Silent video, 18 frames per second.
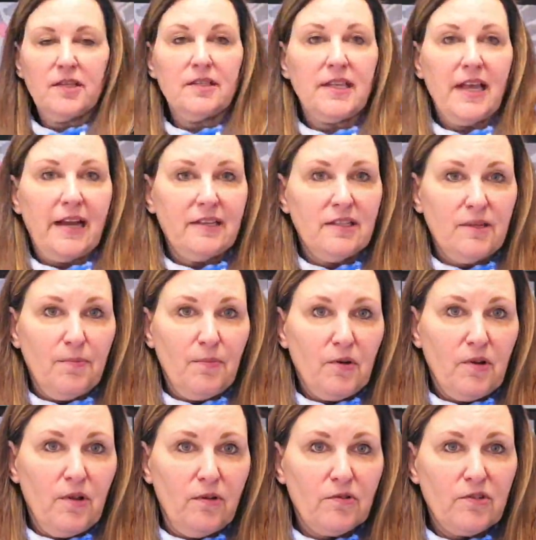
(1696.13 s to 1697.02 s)
a side
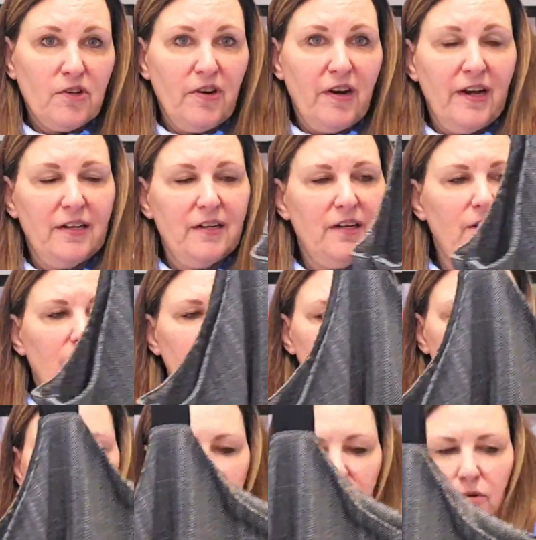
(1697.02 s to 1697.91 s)
zipper closure on
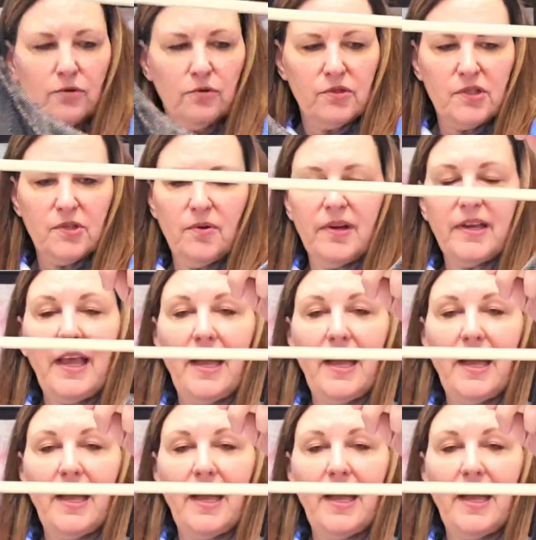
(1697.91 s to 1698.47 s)
here too. So